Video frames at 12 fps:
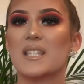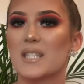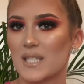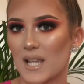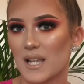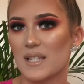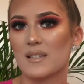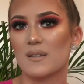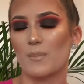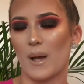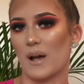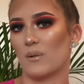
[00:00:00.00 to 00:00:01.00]

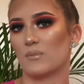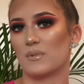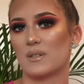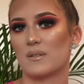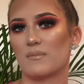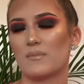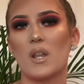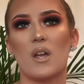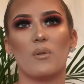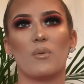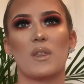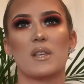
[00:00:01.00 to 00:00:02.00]
£6.
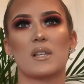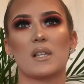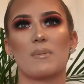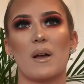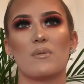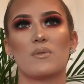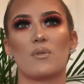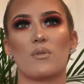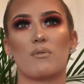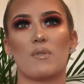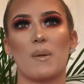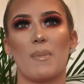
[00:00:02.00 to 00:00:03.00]
No, were they £6 or
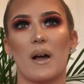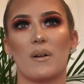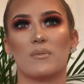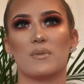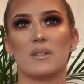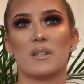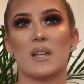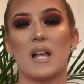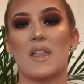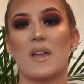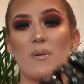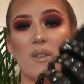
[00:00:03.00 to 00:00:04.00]
£3?
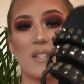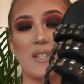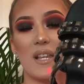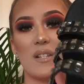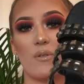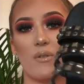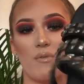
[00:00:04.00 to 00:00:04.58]
They were either £6 or